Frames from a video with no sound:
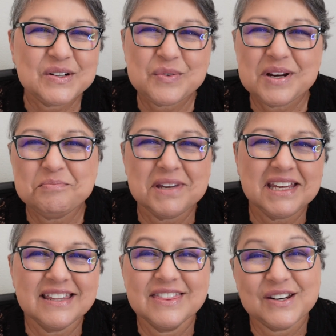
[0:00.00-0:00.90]

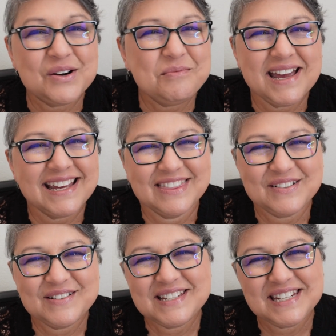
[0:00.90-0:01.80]
creepy Throwback
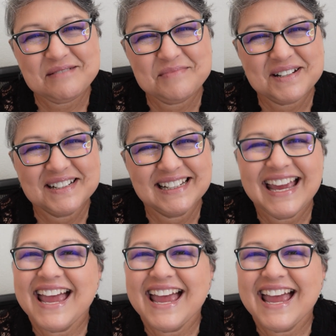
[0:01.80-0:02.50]
Thursday book.